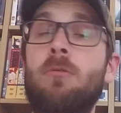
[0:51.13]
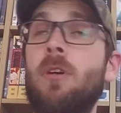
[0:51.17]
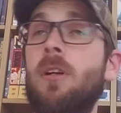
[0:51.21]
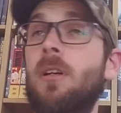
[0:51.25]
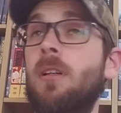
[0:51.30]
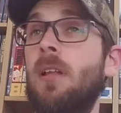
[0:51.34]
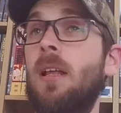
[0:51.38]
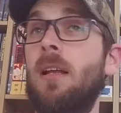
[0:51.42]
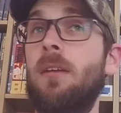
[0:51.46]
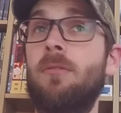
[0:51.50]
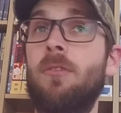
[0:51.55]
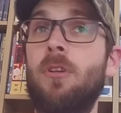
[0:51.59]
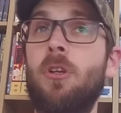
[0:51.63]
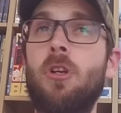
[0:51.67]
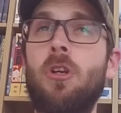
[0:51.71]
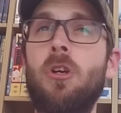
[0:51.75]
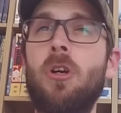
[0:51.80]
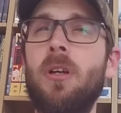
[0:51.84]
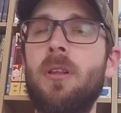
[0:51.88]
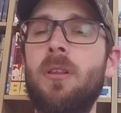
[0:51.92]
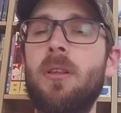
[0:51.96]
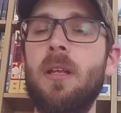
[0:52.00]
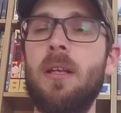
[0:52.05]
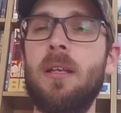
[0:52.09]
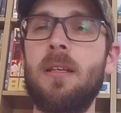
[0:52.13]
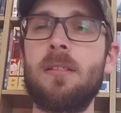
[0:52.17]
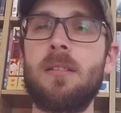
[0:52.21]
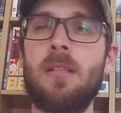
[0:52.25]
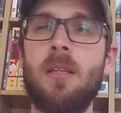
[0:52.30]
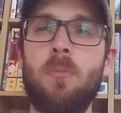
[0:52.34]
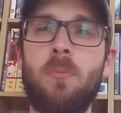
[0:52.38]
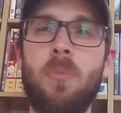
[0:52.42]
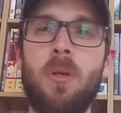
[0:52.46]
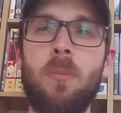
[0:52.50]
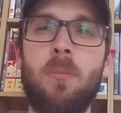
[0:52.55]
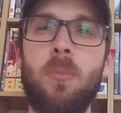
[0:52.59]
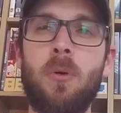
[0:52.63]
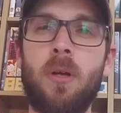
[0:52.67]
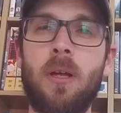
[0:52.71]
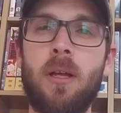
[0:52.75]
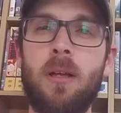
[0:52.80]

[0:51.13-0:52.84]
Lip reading: read a lot of good things that people